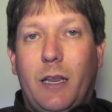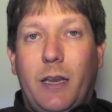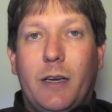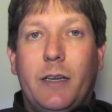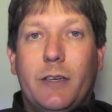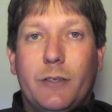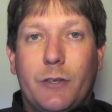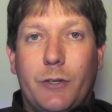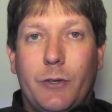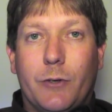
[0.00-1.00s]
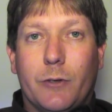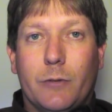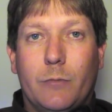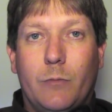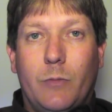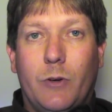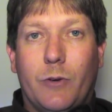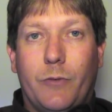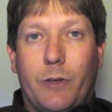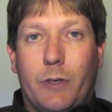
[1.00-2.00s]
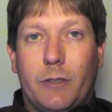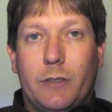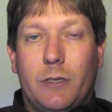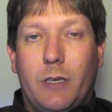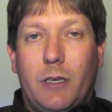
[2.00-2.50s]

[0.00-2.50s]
in addition to your affiliates,